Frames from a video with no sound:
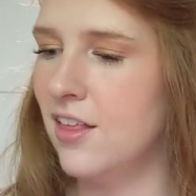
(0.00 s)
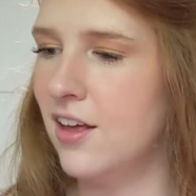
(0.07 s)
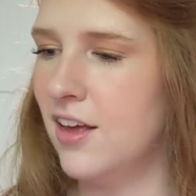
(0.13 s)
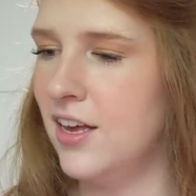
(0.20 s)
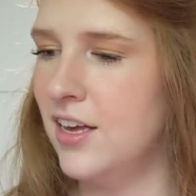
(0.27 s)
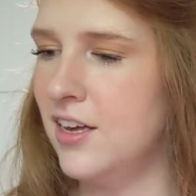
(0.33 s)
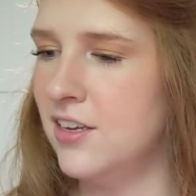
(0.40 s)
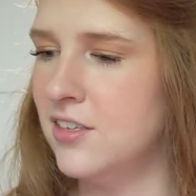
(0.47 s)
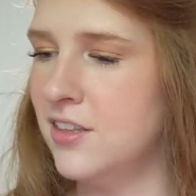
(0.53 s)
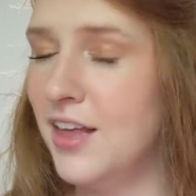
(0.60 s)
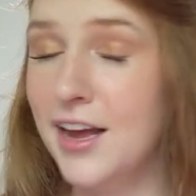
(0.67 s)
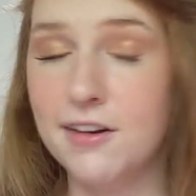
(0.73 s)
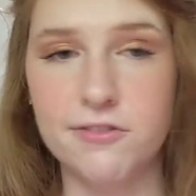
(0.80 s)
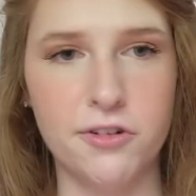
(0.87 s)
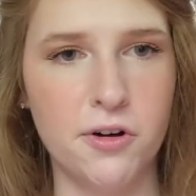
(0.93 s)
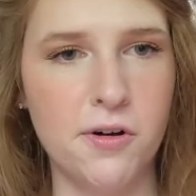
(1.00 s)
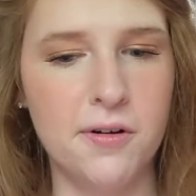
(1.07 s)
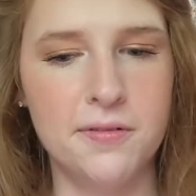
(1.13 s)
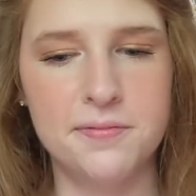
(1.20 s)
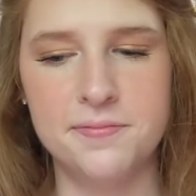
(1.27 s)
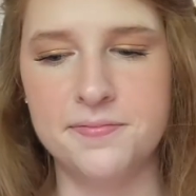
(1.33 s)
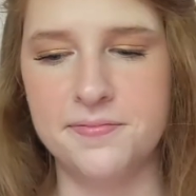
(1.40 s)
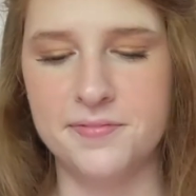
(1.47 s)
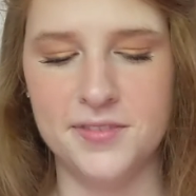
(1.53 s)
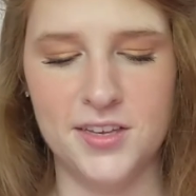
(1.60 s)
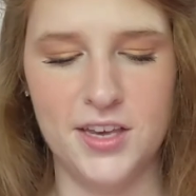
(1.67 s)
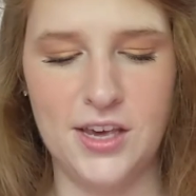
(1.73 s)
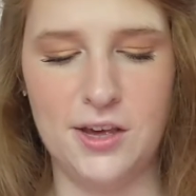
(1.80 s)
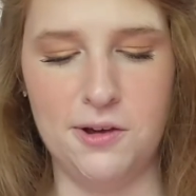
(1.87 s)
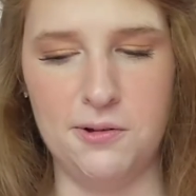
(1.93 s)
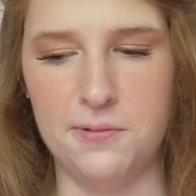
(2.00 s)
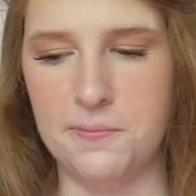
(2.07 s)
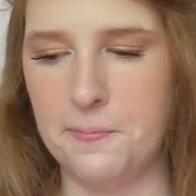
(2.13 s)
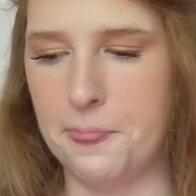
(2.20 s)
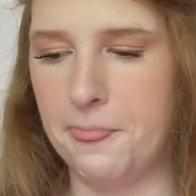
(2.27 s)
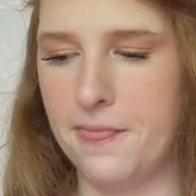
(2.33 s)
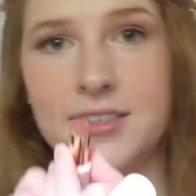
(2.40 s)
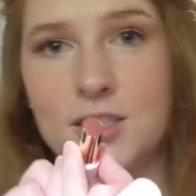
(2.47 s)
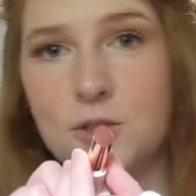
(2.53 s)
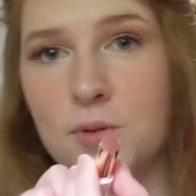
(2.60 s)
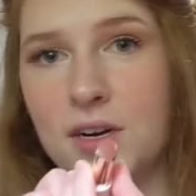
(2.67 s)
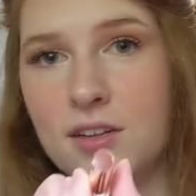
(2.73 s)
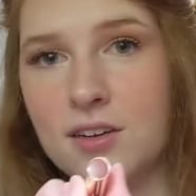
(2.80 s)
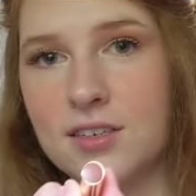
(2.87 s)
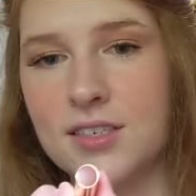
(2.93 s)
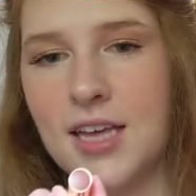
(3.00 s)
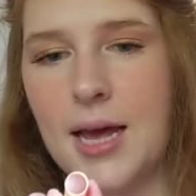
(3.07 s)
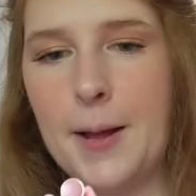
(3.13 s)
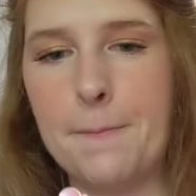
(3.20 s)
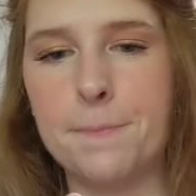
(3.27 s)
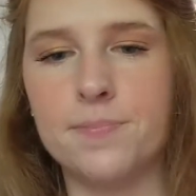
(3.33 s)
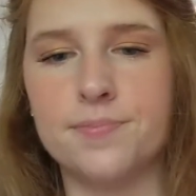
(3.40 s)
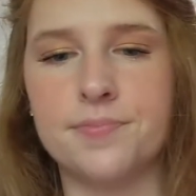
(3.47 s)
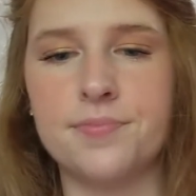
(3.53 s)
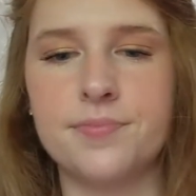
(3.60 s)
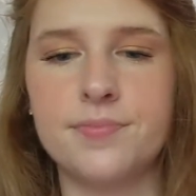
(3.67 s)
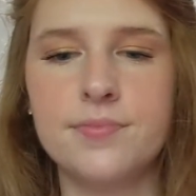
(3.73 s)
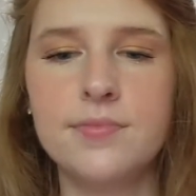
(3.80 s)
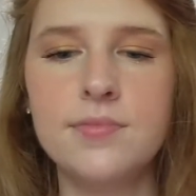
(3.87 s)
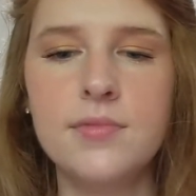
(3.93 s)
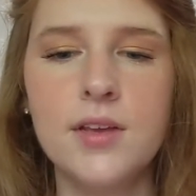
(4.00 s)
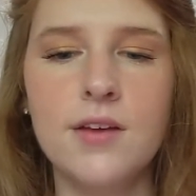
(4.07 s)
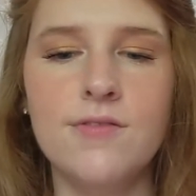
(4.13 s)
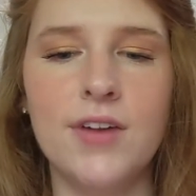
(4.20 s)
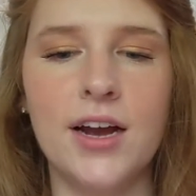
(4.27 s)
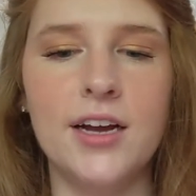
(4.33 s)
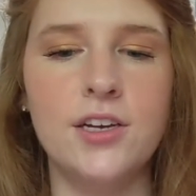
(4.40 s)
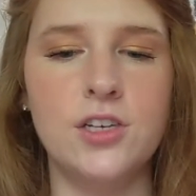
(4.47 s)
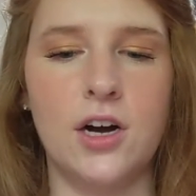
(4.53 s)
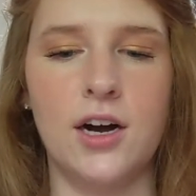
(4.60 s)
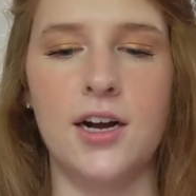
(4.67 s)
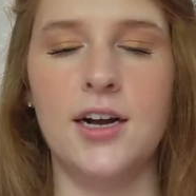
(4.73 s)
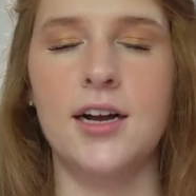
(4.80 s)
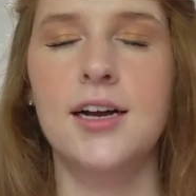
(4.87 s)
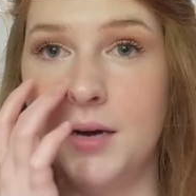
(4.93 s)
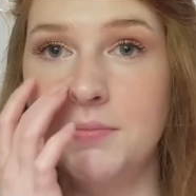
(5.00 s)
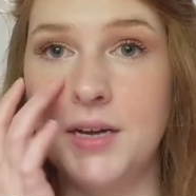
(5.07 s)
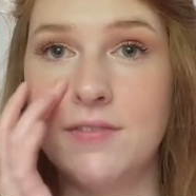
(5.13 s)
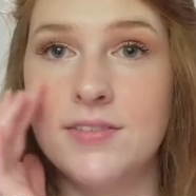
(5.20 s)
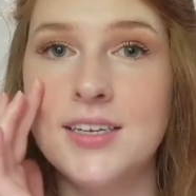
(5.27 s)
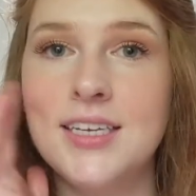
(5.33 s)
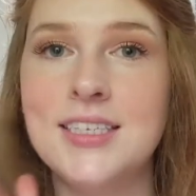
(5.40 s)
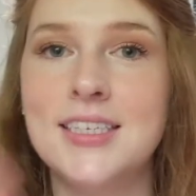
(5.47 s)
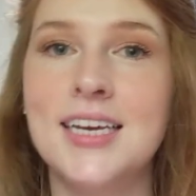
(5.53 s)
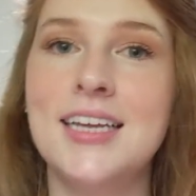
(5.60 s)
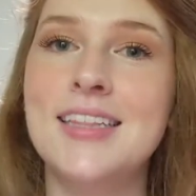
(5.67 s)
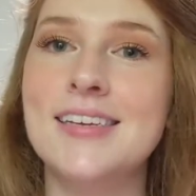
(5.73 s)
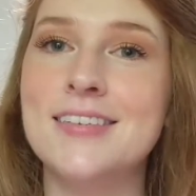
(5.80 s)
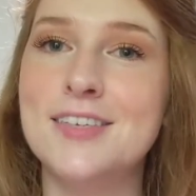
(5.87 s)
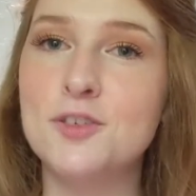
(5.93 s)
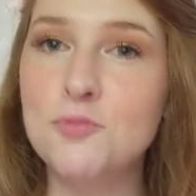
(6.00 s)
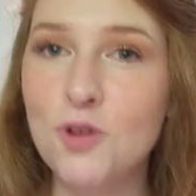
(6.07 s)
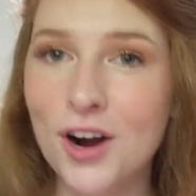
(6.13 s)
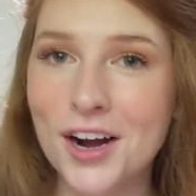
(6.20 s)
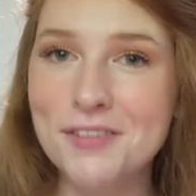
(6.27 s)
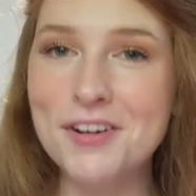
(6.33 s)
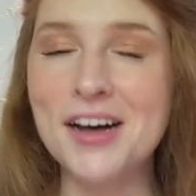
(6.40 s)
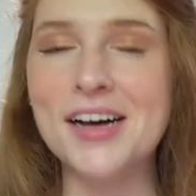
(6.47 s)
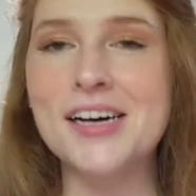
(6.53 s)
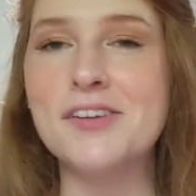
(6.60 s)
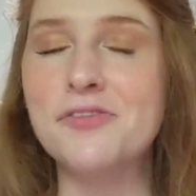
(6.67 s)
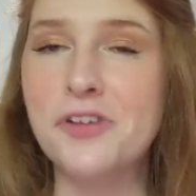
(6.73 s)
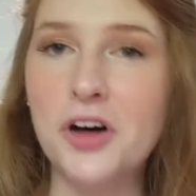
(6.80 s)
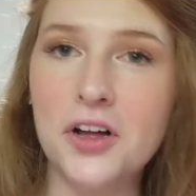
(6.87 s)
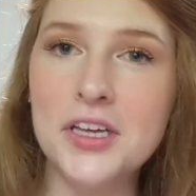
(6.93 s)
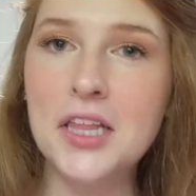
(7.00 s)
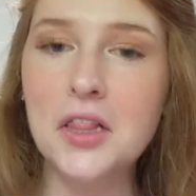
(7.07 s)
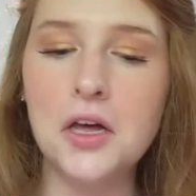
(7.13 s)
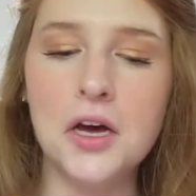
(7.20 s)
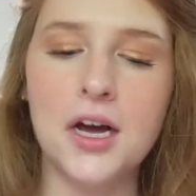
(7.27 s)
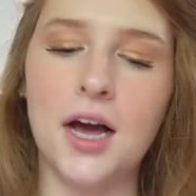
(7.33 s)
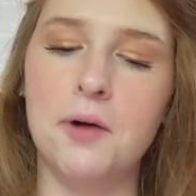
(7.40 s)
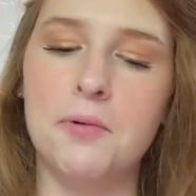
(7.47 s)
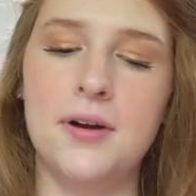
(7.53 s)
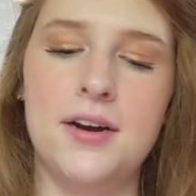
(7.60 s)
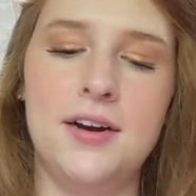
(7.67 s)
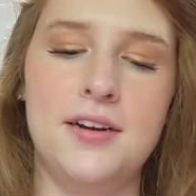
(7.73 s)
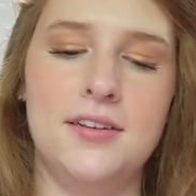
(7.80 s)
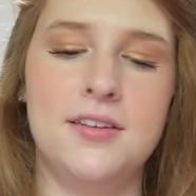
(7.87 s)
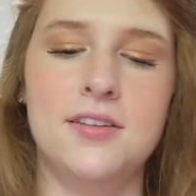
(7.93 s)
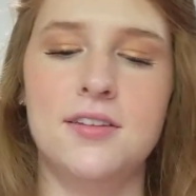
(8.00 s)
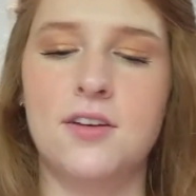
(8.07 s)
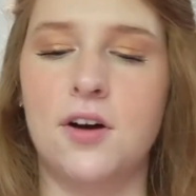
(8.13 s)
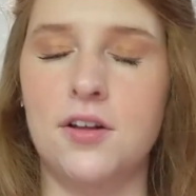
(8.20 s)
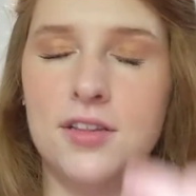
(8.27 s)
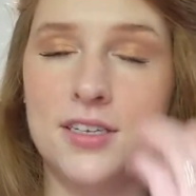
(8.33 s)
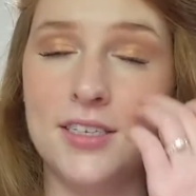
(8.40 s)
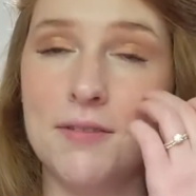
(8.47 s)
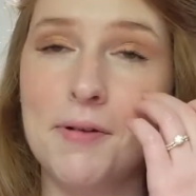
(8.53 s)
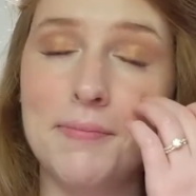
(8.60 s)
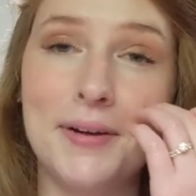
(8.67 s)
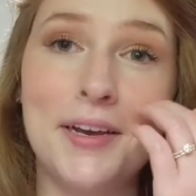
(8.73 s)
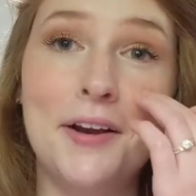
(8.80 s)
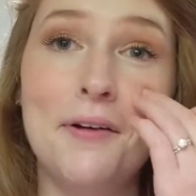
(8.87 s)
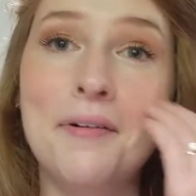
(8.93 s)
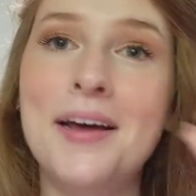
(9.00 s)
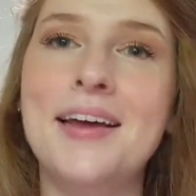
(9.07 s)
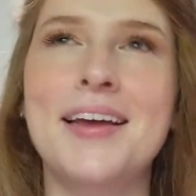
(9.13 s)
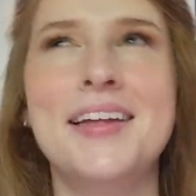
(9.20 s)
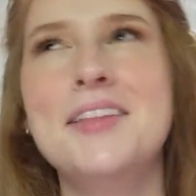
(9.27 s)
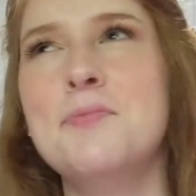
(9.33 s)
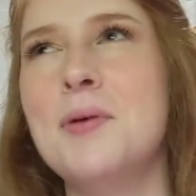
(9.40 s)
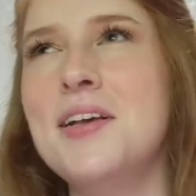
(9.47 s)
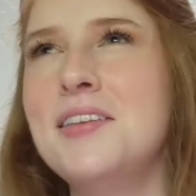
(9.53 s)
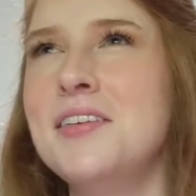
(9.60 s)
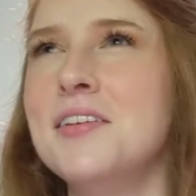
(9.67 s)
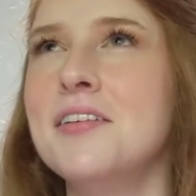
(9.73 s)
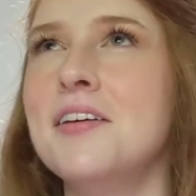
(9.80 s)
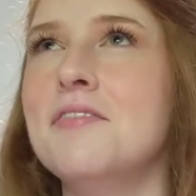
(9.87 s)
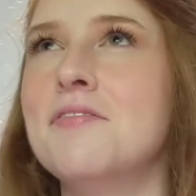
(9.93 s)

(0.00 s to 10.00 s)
is Thankful. Cute. This is what it looks like. Very dark. I'm definitely seeing this as more of a fall-y look. I wouldn't call this summer, but you know what? It's basically